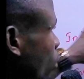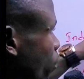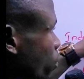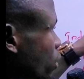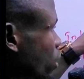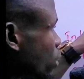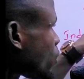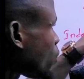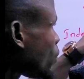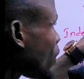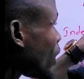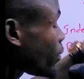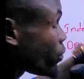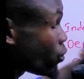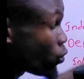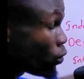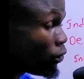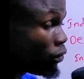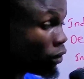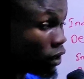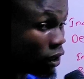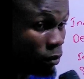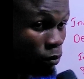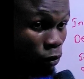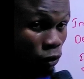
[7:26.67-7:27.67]
of these, we have two
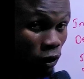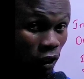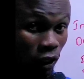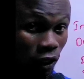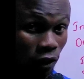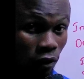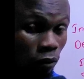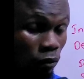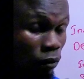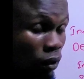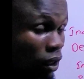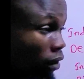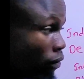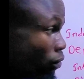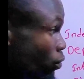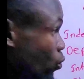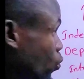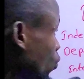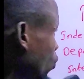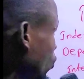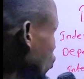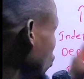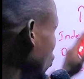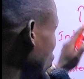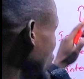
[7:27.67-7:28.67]
variables here. We have
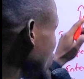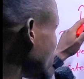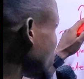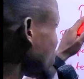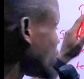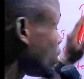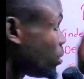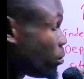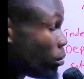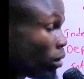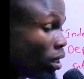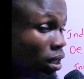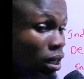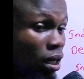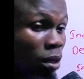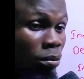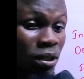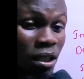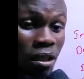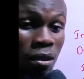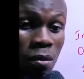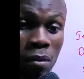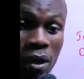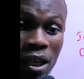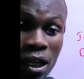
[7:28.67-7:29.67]
quantity demanded
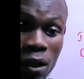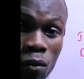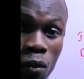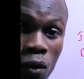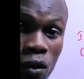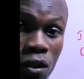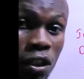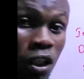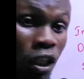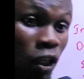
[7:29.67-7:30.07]
represented by what?